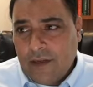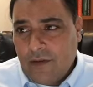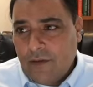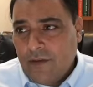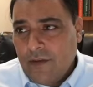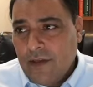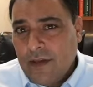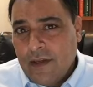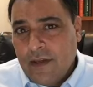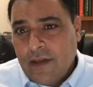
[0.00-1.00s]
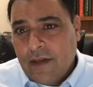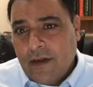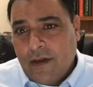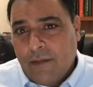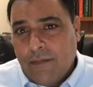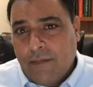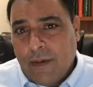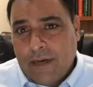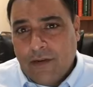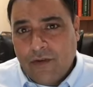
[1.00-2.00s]
K News,
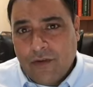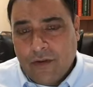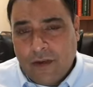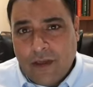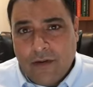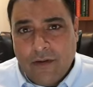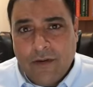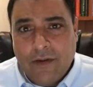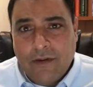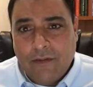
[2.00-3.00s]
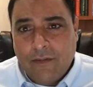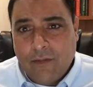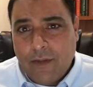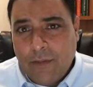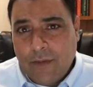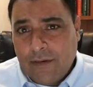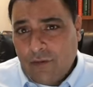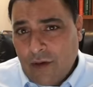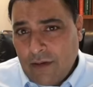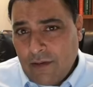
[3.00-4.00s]
practitioner locator for people that
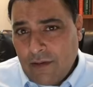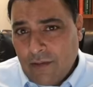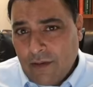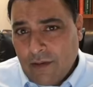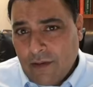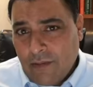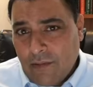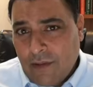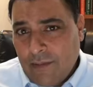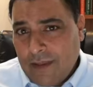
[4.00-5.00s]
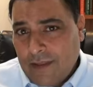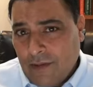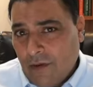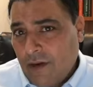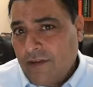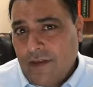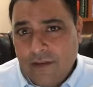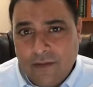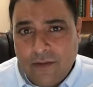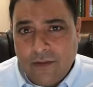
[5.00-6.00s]
have trained with me at the Kharrazian
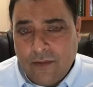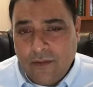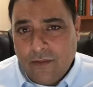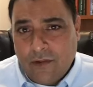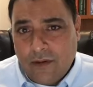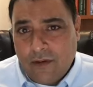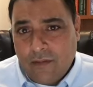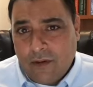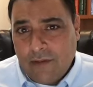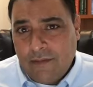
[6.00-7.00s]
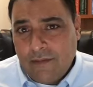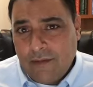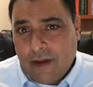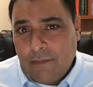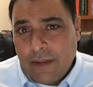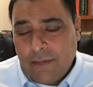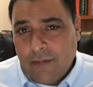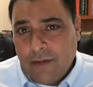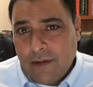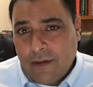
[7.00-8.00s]
Institute, where I've taught
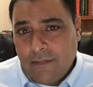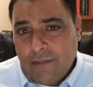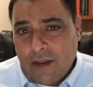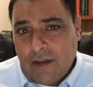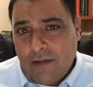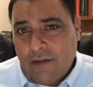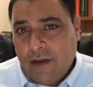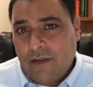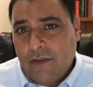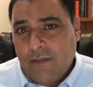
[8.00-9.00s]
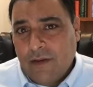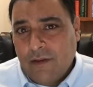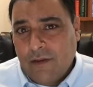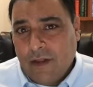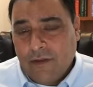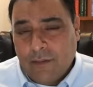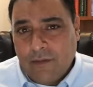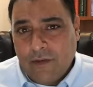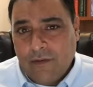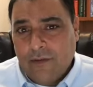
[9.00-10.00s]
people a lot of these concepts that are healthcare
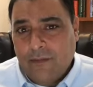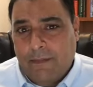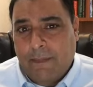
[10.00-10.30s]
professionals.